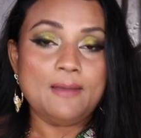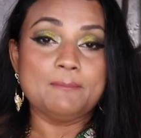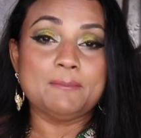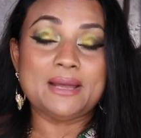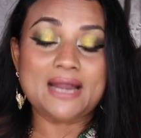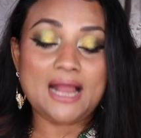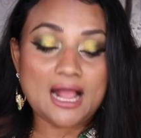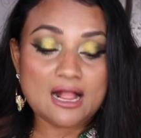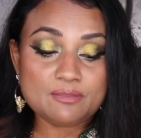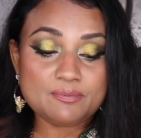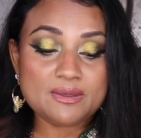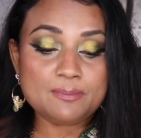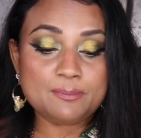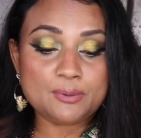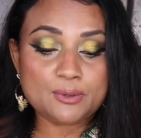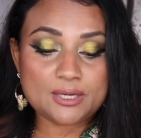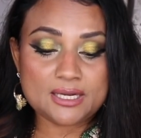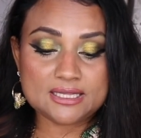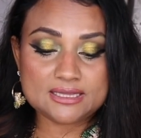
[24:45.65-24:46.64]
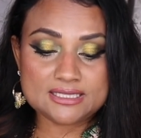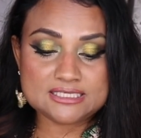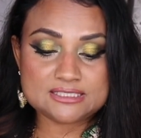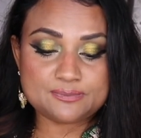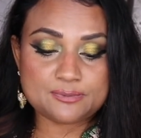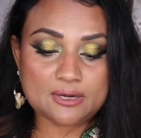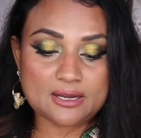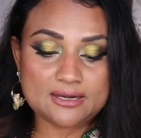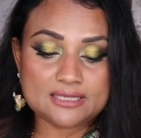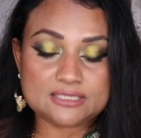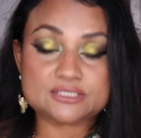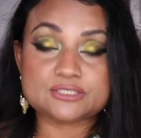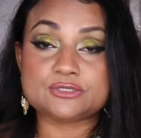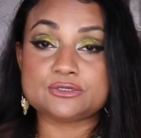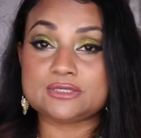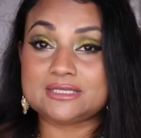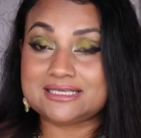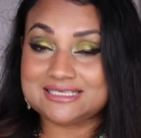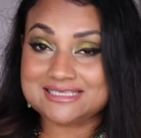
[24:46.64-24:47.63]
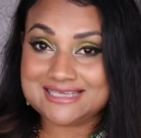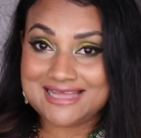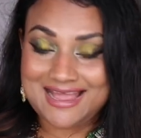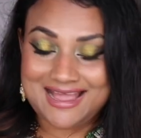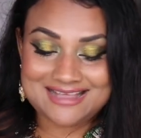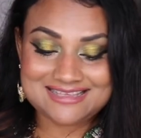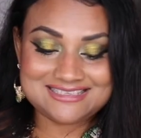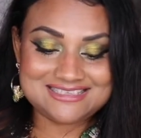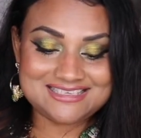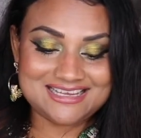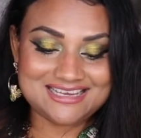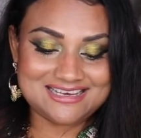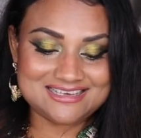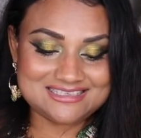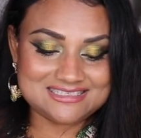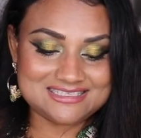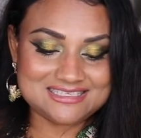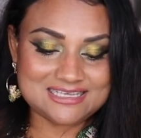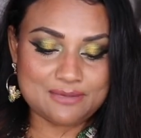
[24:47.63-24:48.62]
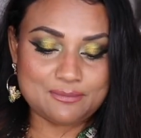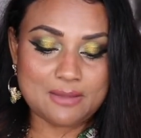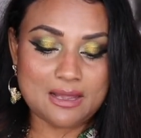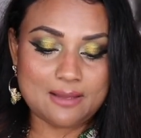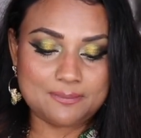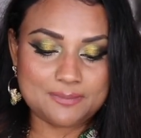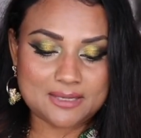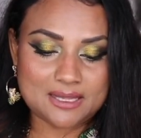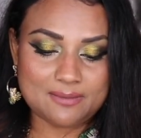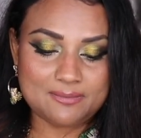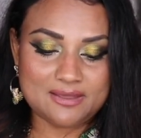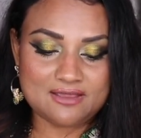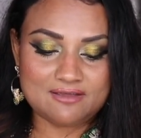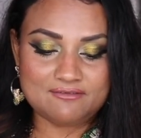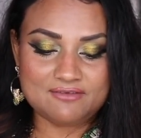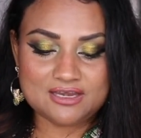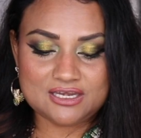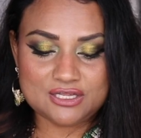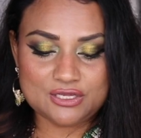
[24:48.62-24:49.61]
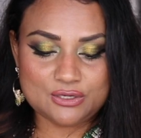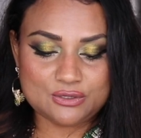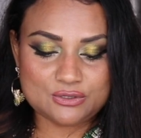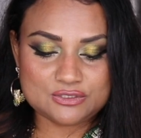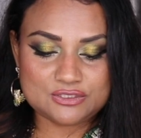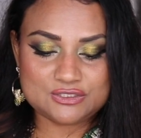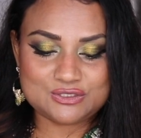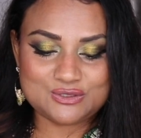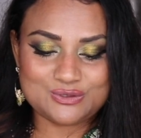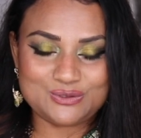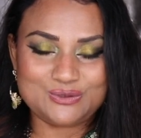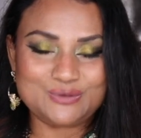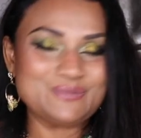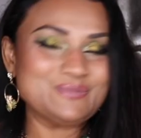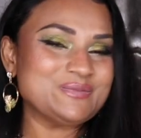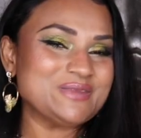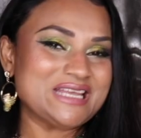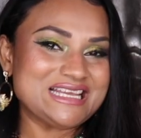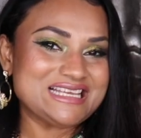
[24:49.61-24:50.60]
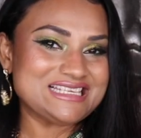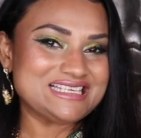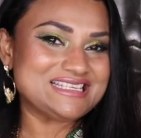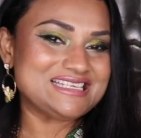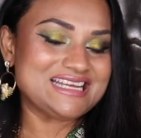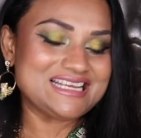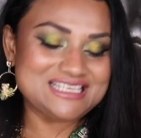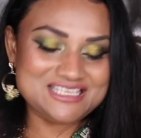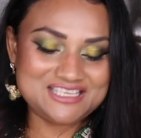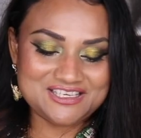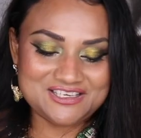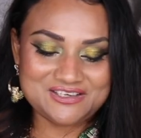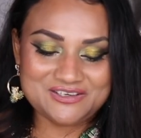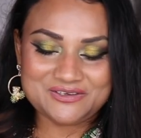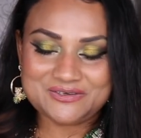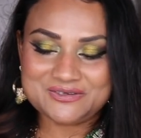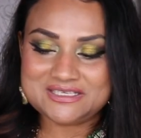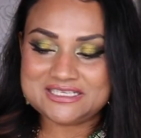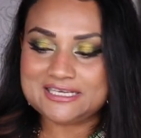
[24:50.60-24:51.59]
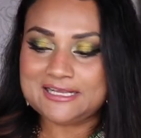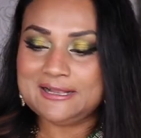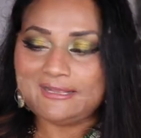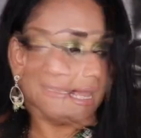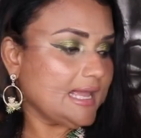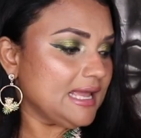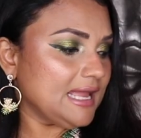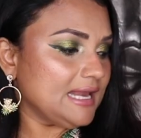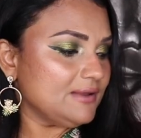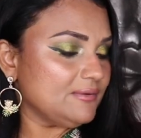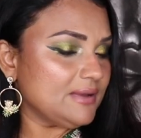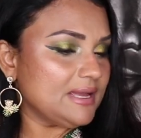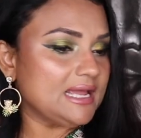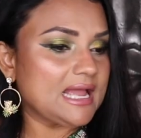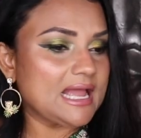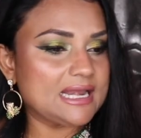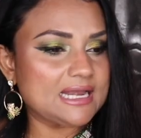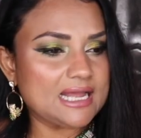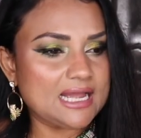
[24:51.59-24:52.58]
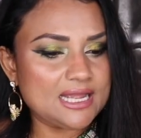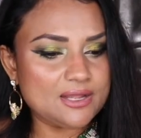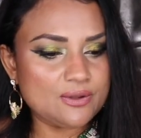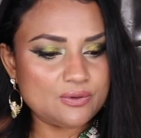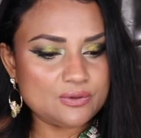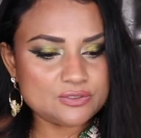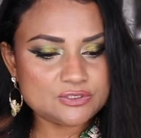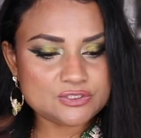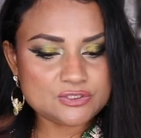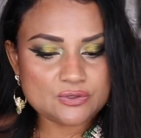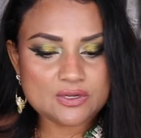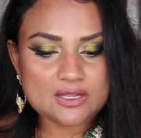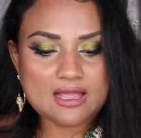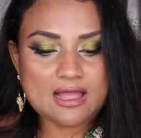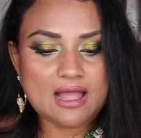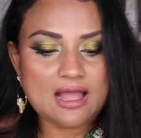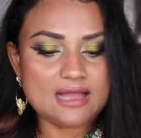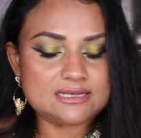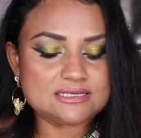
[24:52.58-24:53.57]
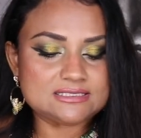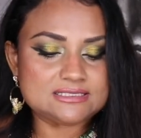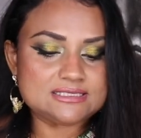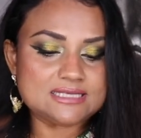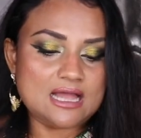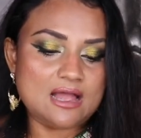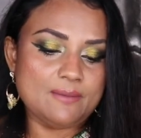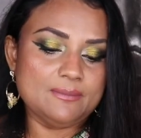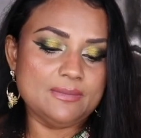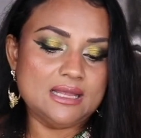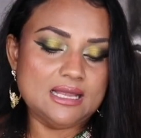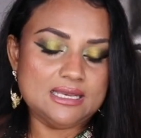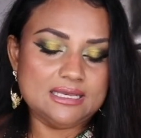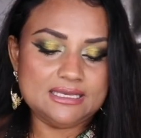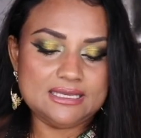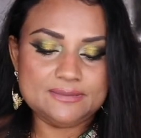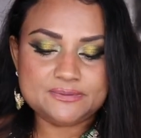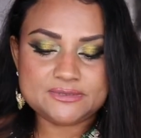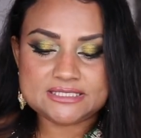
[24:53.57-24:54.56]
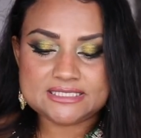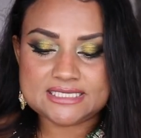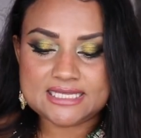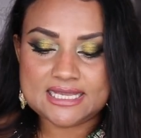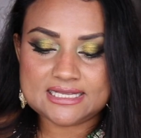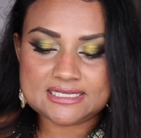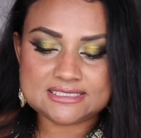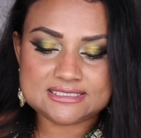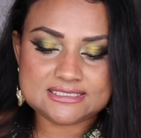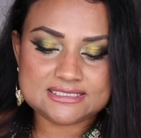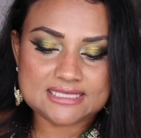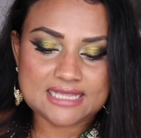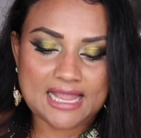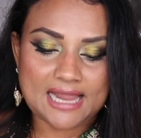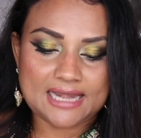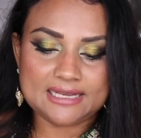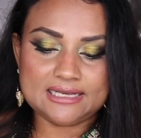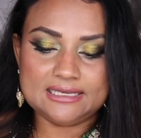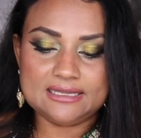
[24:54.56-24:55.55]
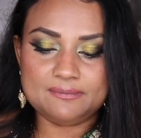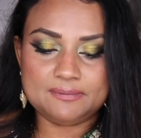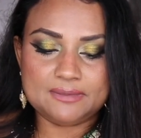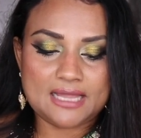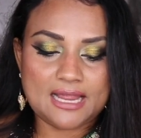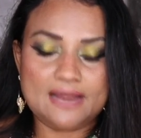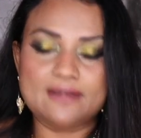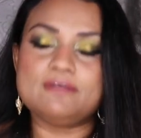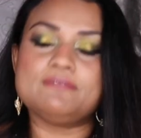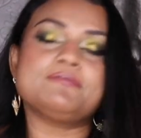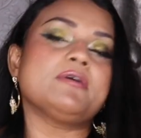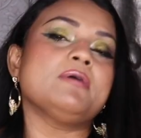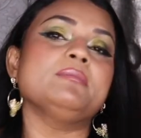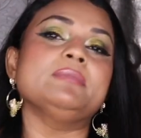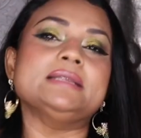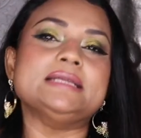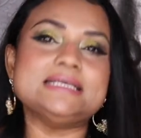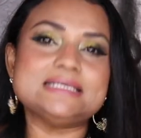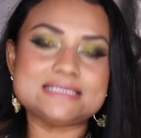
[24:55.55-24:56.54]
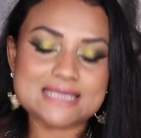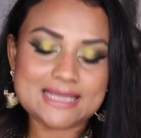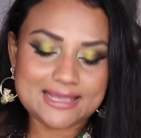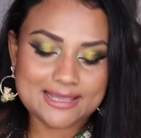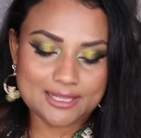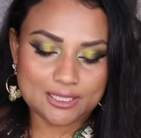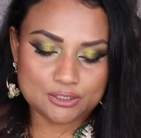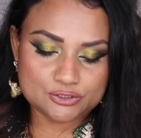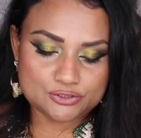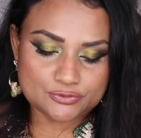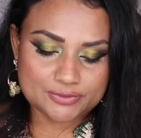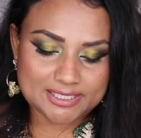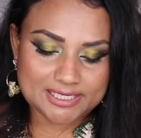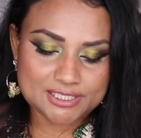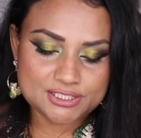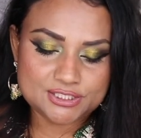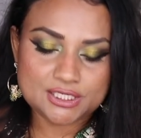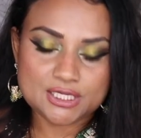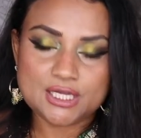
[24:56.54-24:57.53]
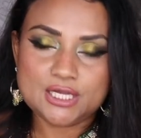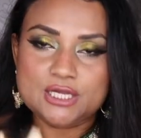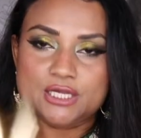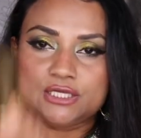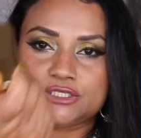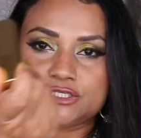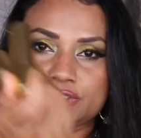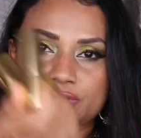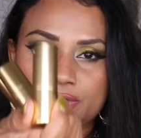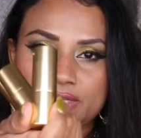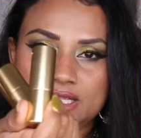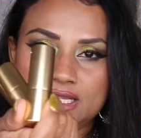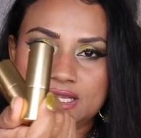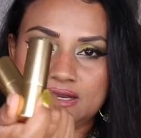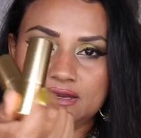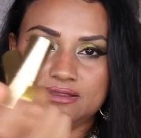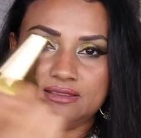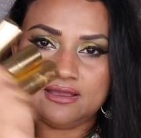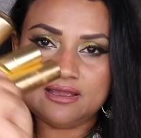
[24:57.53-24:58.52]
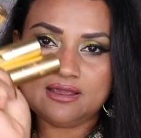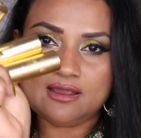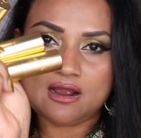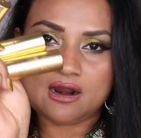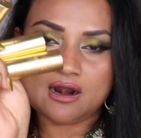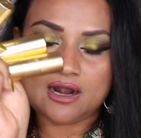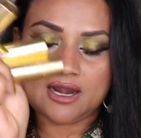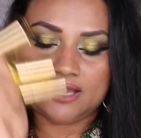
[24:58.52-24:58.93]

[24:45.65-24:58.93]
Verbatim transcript: But I'll be putting these products to the test in some upcoming videos, so stay tuned. Anyway, and I also got some lipsticks and a lip liner from Lisa Eldridge. So here they are.